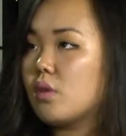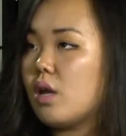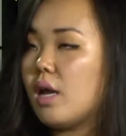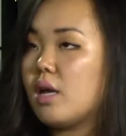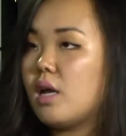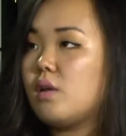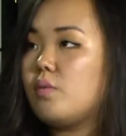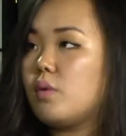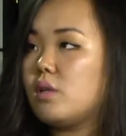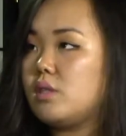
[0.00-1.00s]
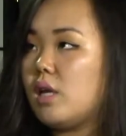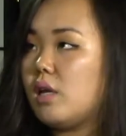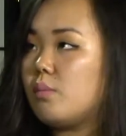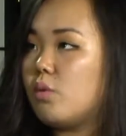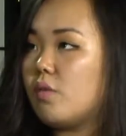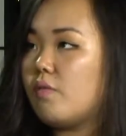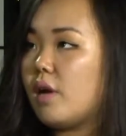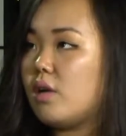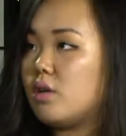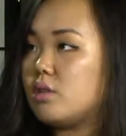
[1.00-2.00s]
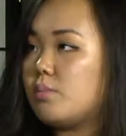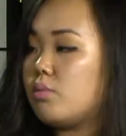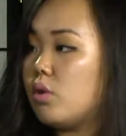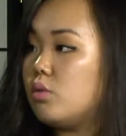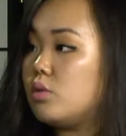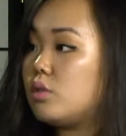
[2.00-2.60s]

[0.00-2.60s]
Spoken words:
I kind of want to take a more fine arts approach